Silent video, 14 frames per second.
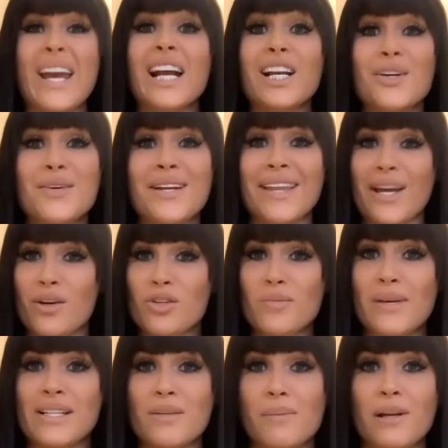including the
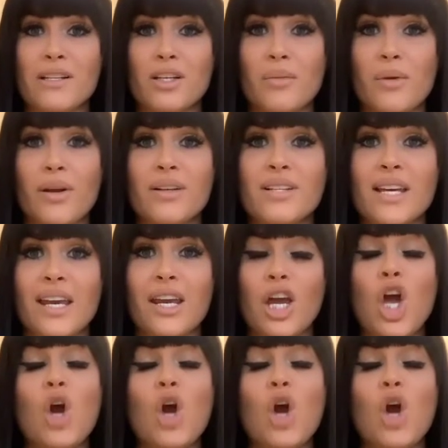LGBT+ community.